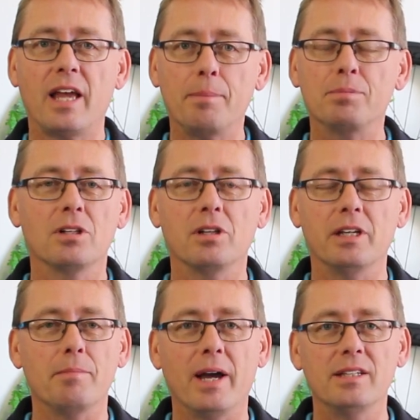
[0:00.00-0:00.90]
absolutely
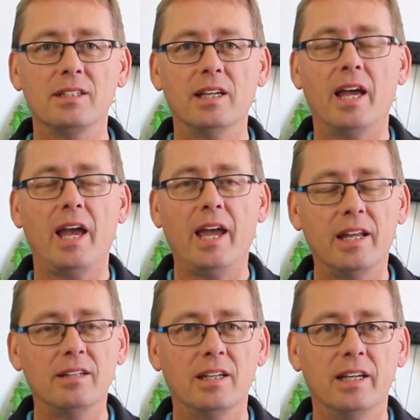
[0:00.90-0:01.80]
amazing,
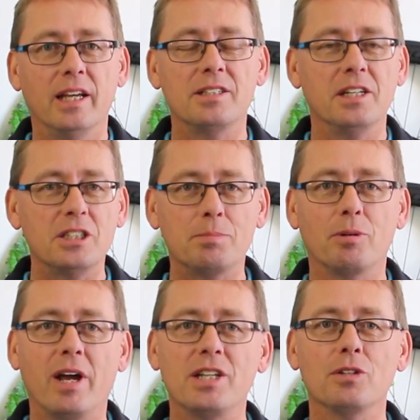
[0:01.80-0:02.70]
and it's an
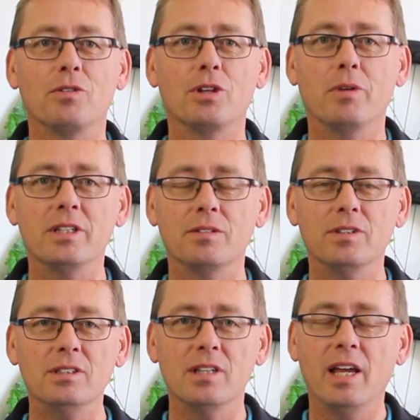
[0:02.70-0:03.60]
inspiration for the rest of
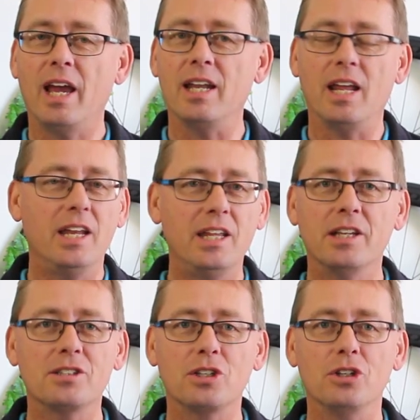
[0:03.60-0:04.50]
us, and any
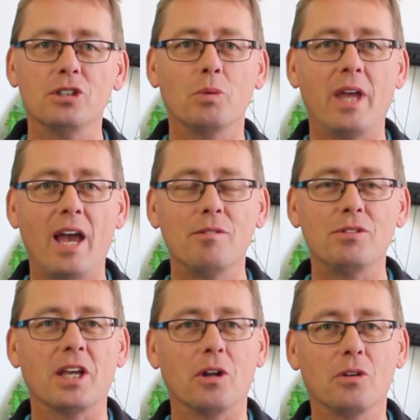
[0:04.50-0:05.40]
excuse we have to
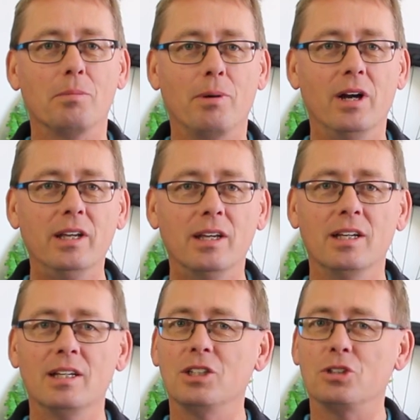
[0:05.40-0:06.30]
get on the bike
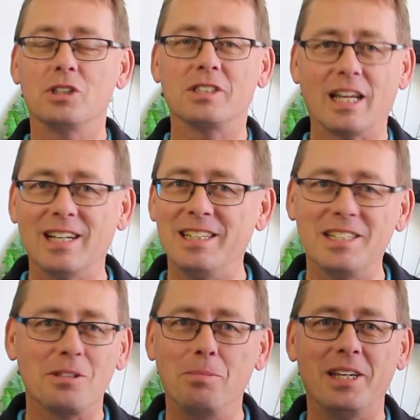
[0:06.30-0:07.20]
should suddenly
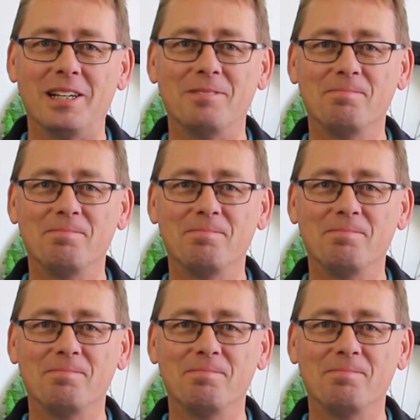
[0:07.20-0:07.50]
disappear.